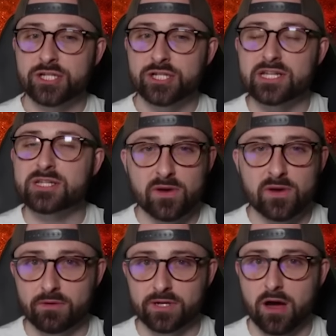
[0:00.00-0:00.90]
Should I just
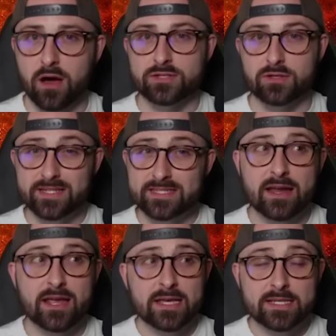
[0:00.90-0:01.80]
move for Richarlison? Or is there